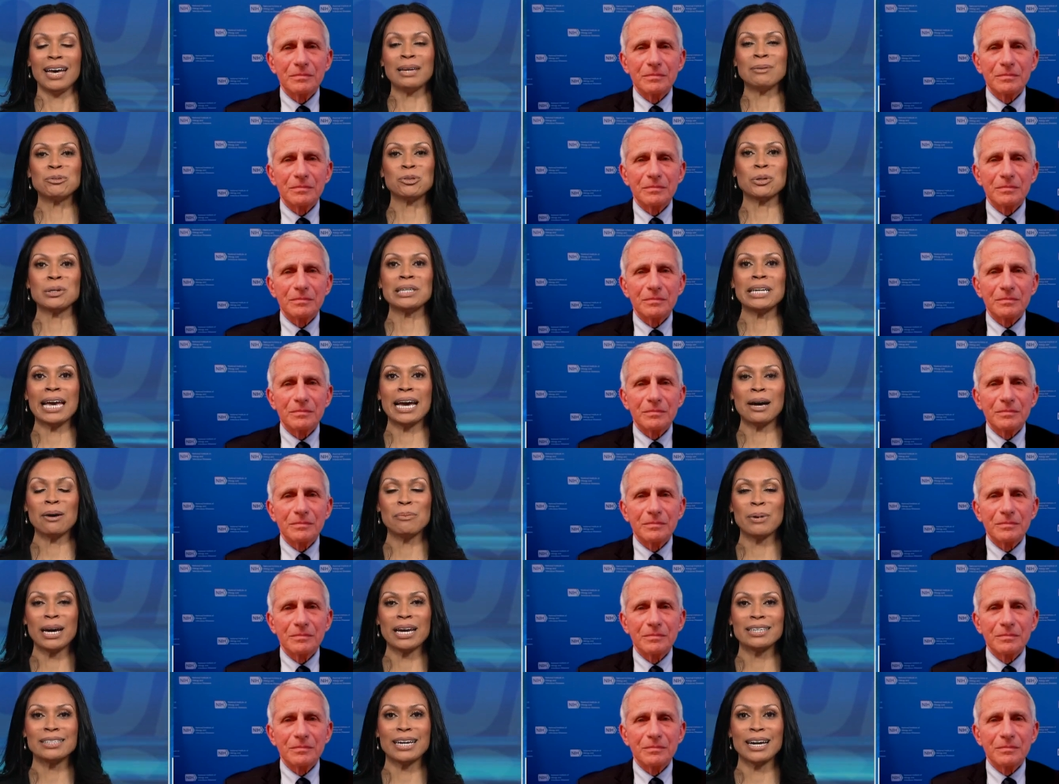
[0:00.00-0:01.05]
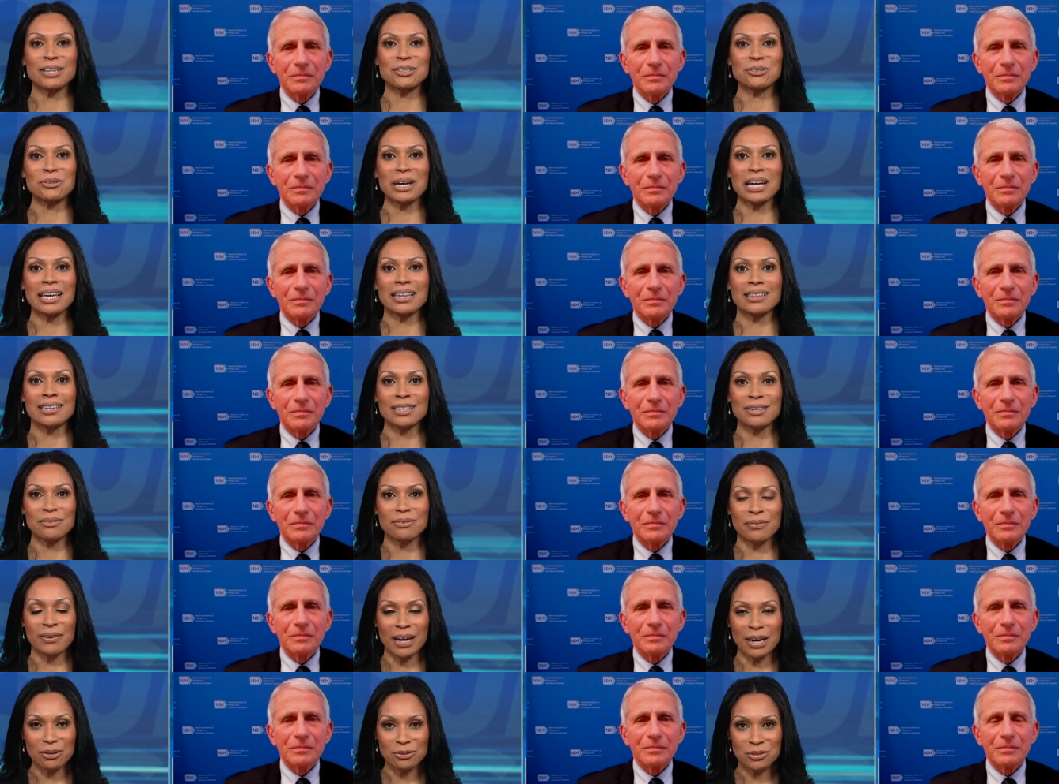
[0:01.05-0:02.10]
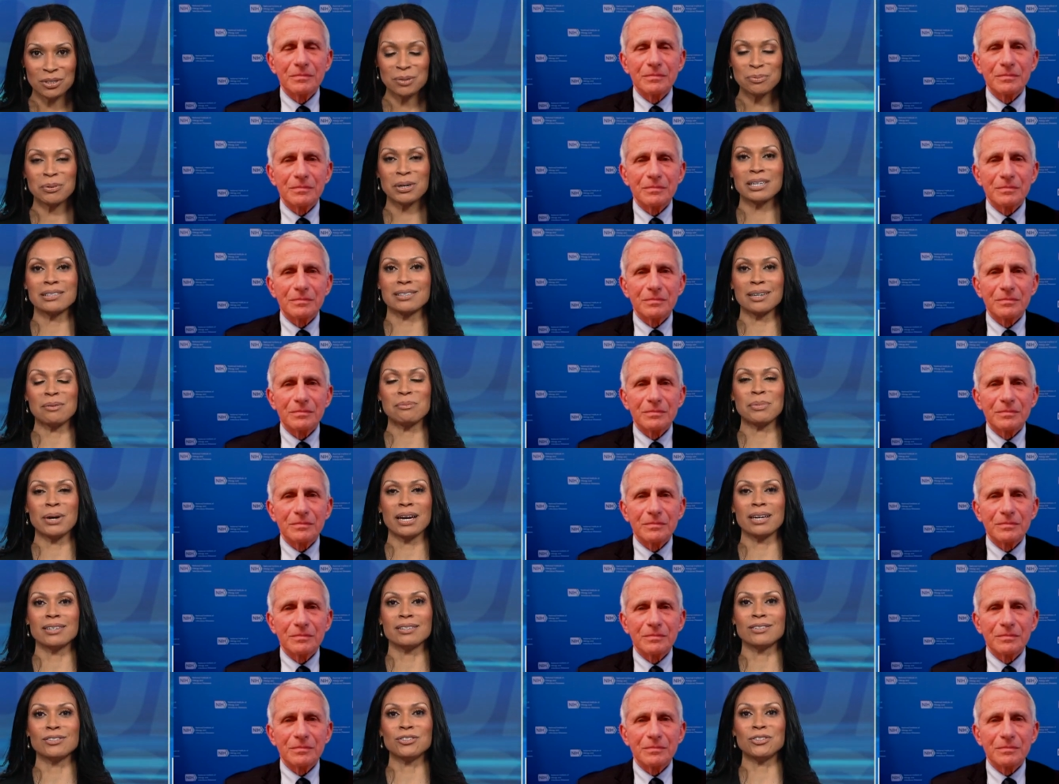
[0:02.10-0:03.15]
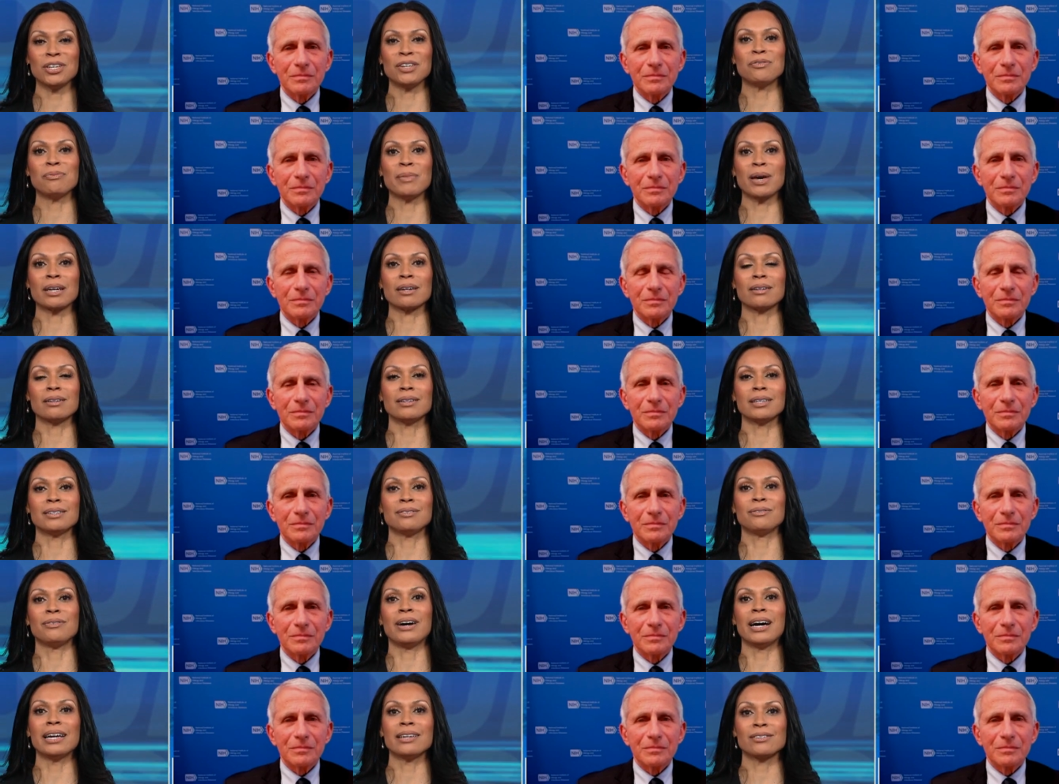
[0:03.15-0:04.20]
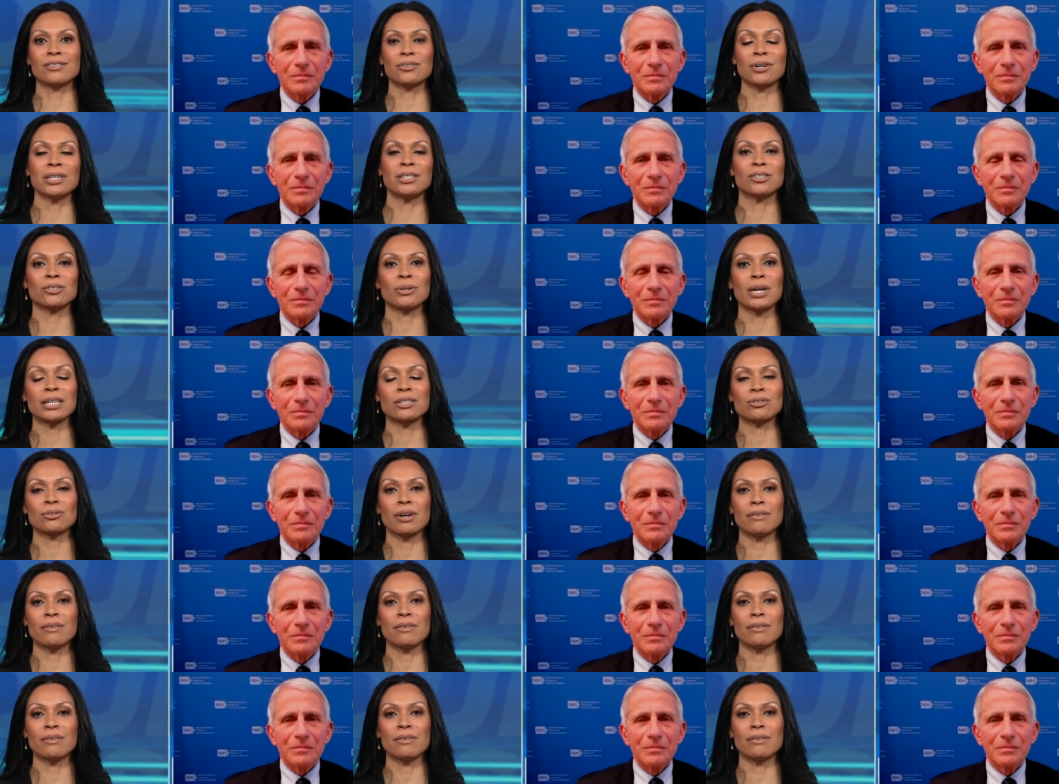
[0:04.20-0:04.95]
Speaker 1: I'm joined now by Dr. Anthony Fauci, President Biden's chief medical advisor and director